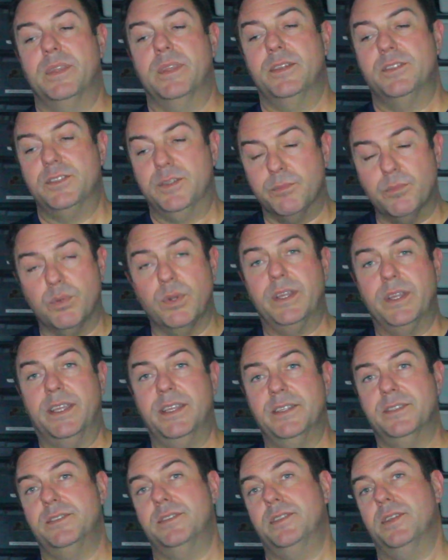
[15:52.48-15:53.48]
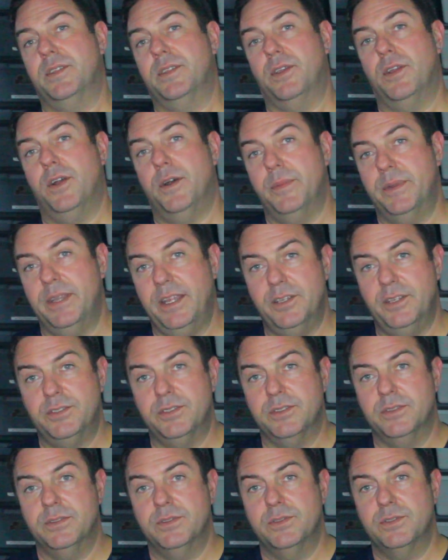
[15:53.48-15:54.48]
some brilliance to the
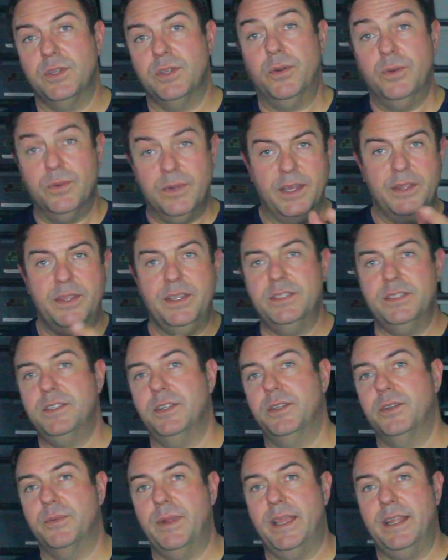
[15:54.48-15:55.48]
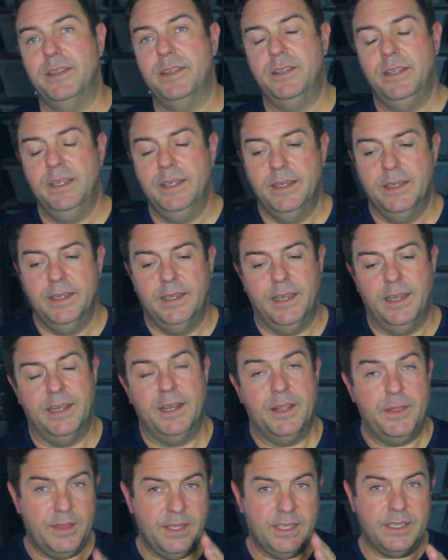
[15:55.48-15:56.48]
combination. So I think it's underrated,
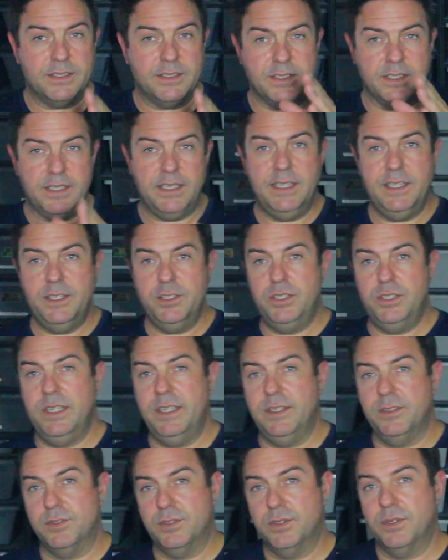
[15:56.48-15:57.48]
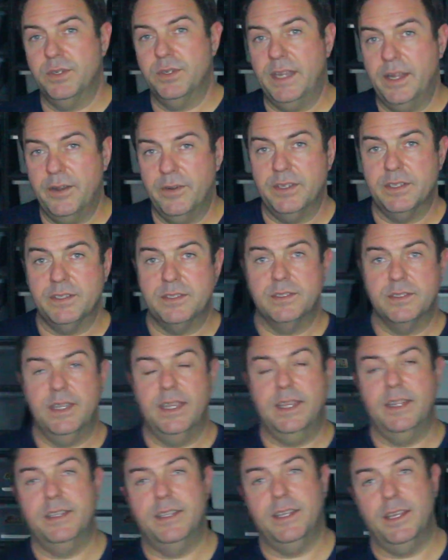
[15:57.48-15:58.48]
and I think it's a key gene in certain areas.
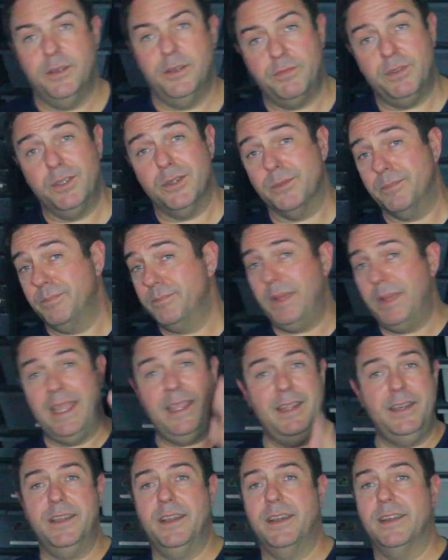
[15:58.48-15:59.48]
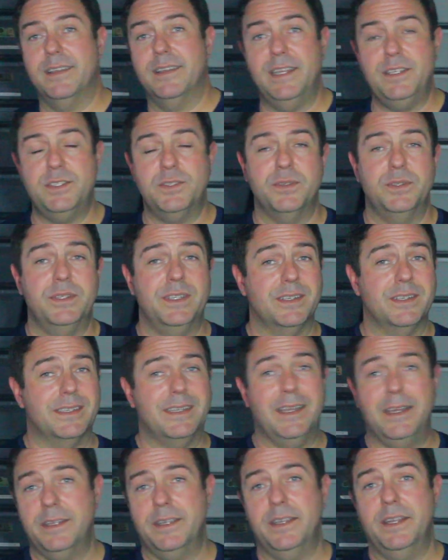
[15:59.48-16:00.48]
And if you're hating on lesser and you're
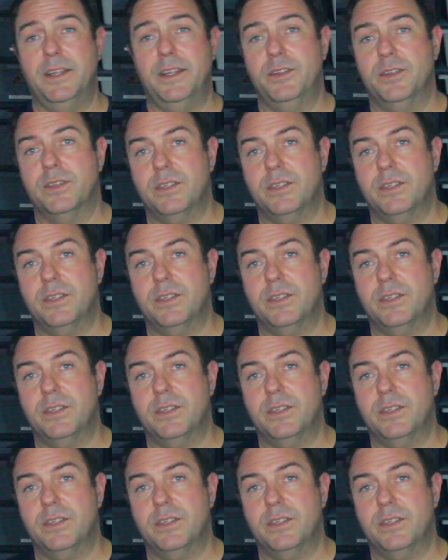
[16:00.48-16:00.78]
cutting it out of your